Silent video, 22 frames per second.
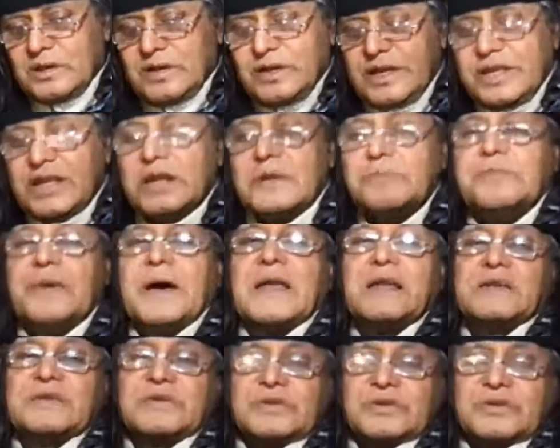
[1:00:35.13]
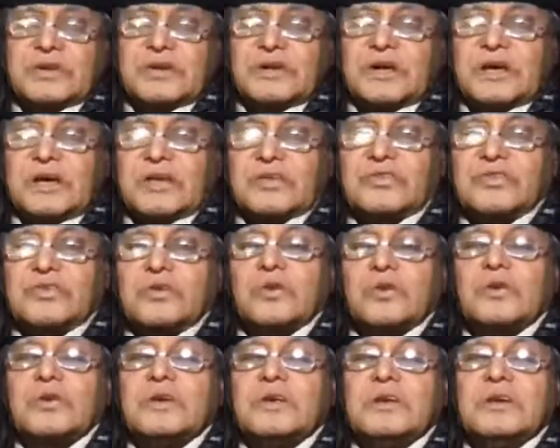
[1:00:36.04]
invent a
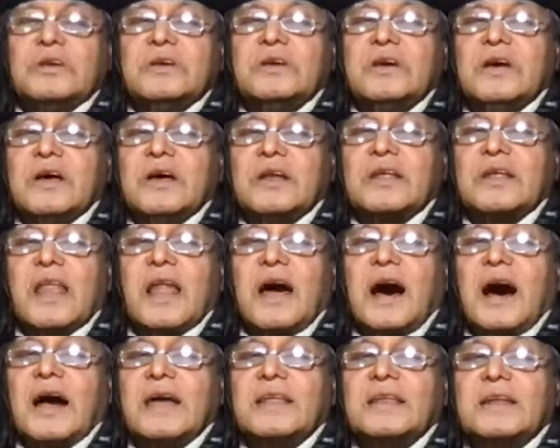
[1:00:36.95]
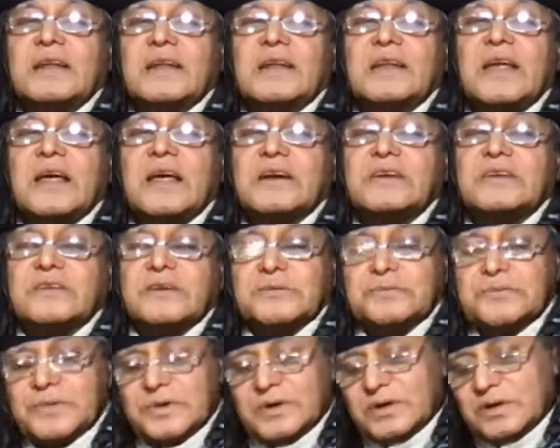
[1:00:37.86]
story and a line and a
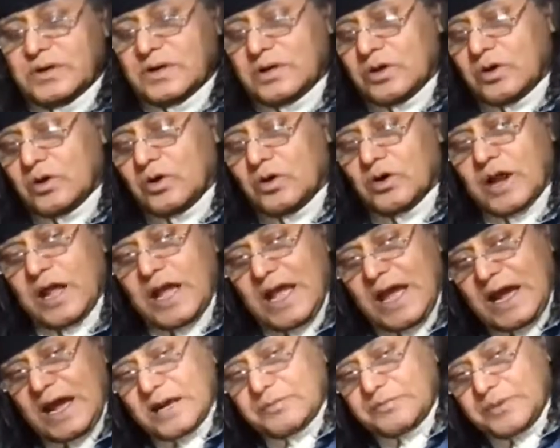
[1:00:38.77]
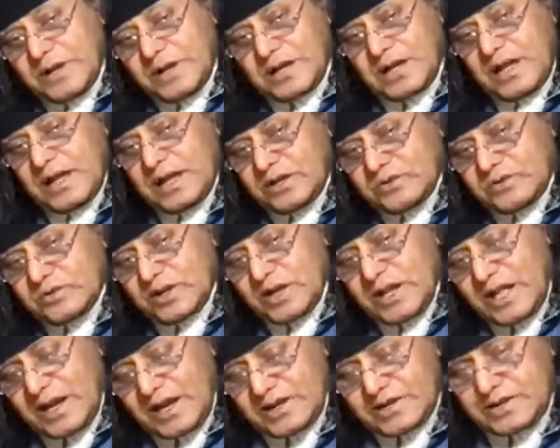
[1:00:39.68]
narrative, or add Bricklane to a
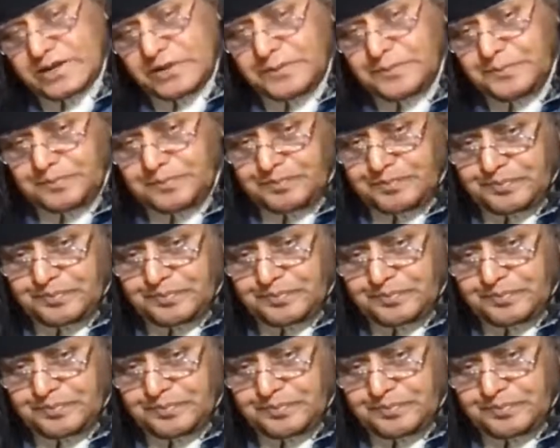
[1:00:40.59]
narrative